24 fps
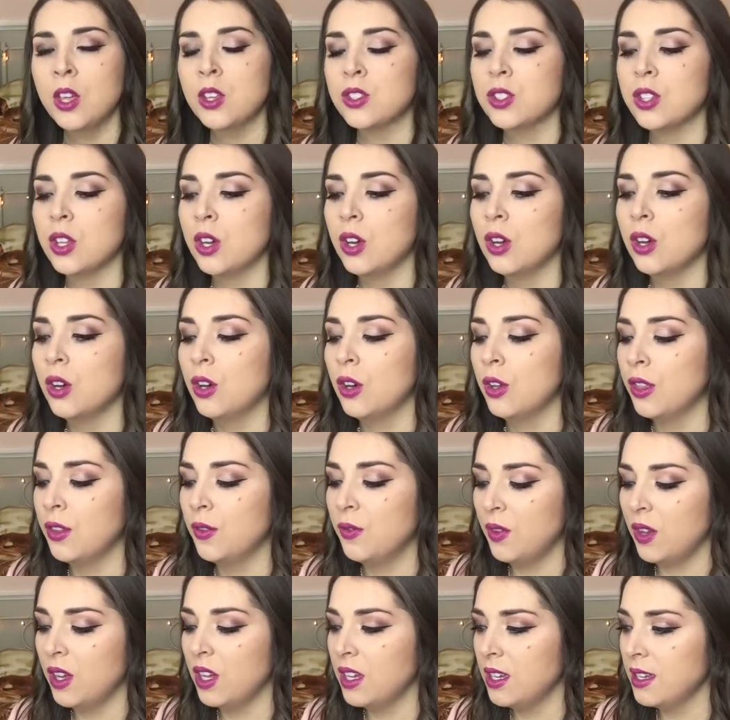So
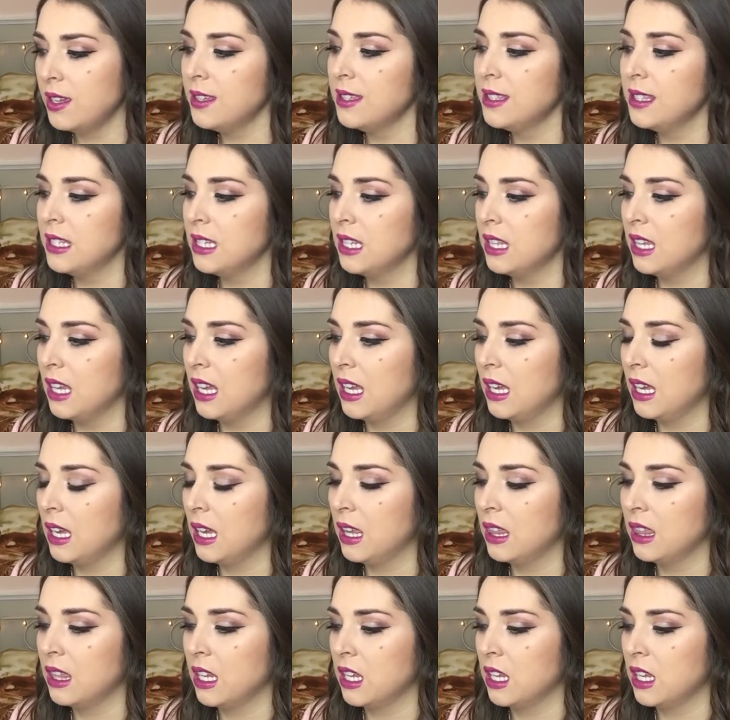the first thing